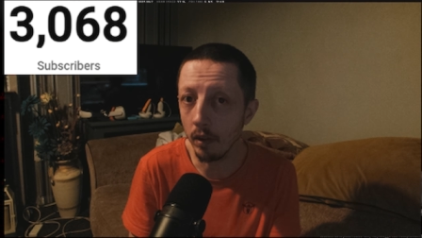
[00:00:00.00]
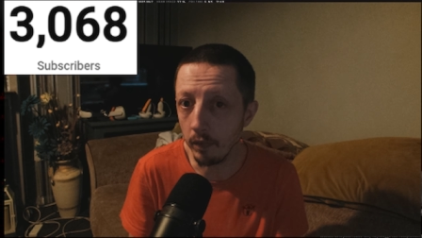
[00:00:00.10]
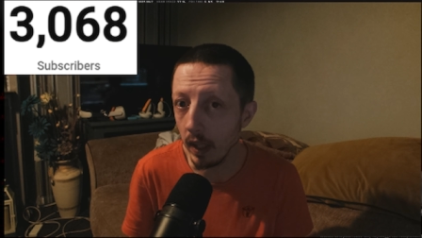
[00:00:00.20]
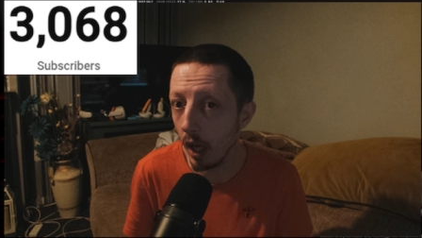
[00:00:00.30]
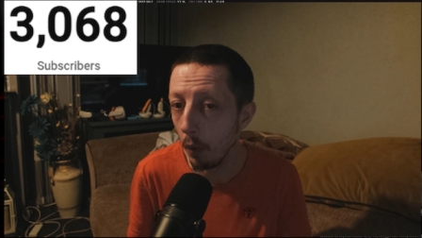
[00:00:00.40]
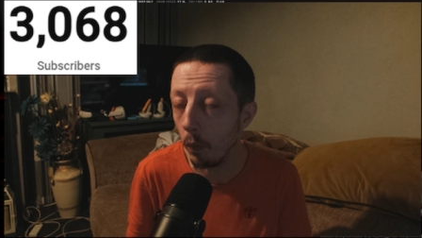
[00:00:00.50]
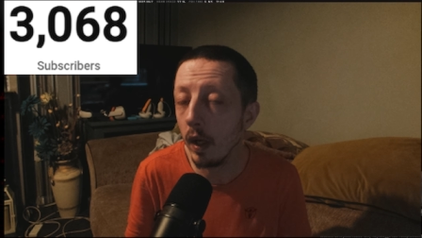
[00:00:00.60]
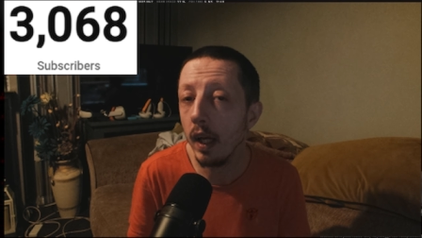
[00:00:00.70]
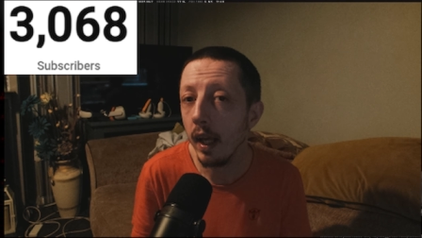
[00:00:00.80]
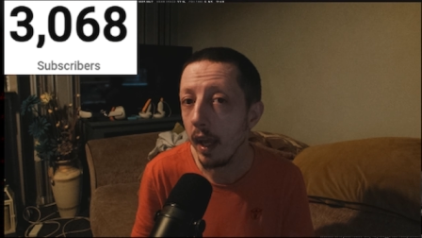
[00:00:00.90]
the video
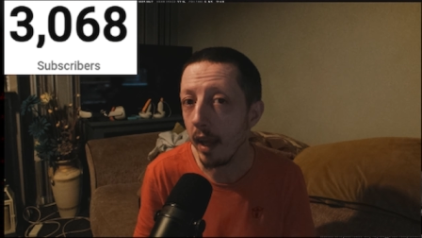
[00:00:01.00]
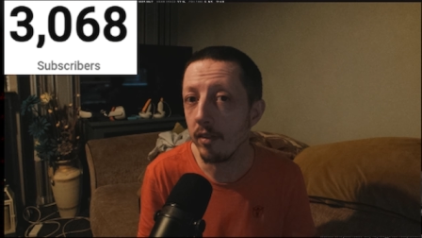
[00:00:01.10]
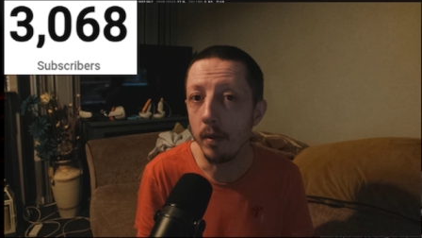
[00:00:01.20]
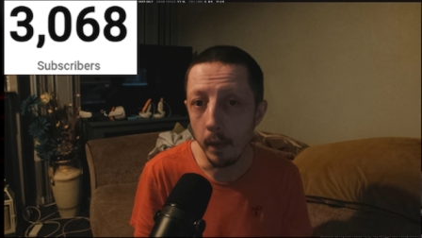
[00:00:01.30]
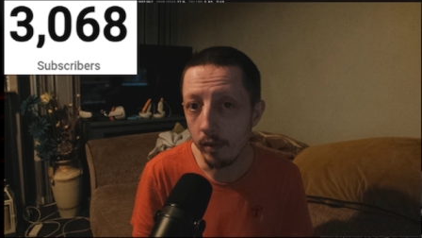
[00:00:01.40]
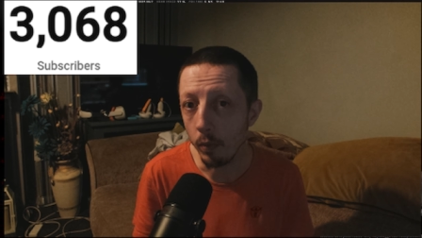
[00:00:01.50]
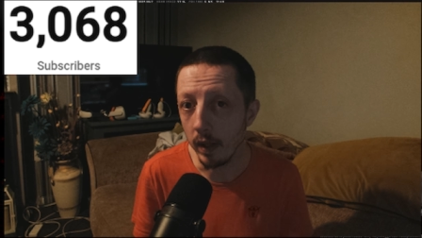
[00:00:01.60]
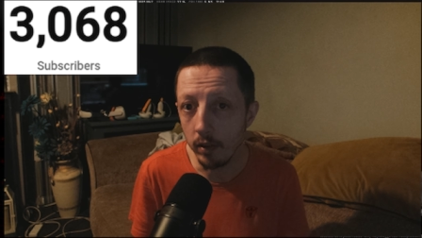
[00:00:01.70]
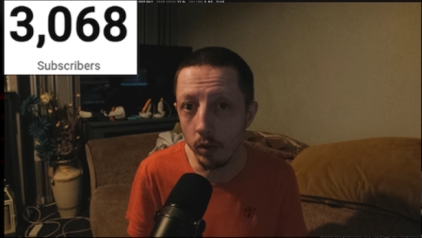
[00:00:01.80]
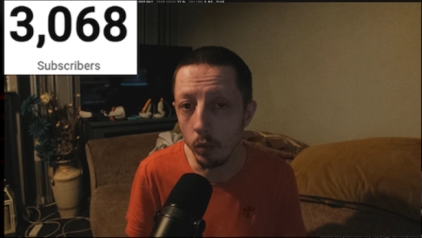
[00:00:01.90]
is the best way
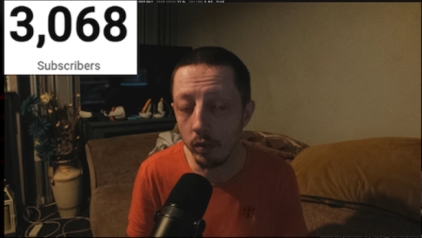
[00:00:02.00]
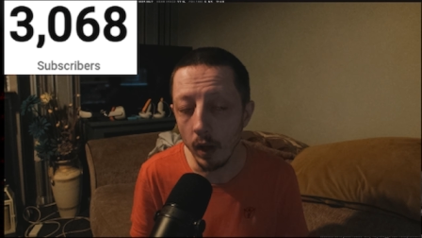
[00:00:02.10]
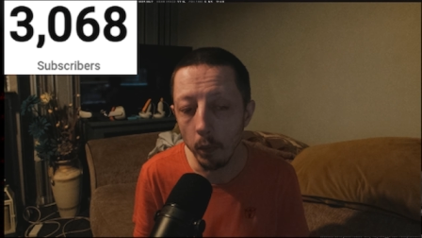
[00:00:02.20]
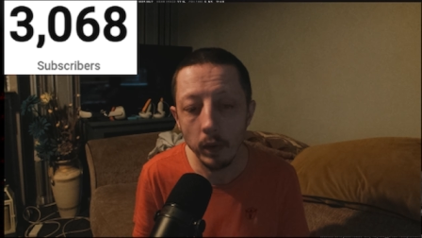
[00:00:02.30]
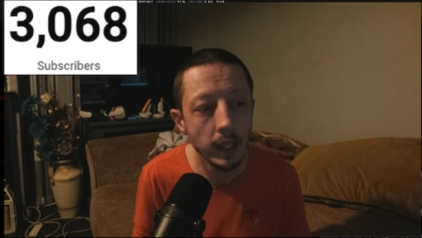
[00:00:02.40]
to do so.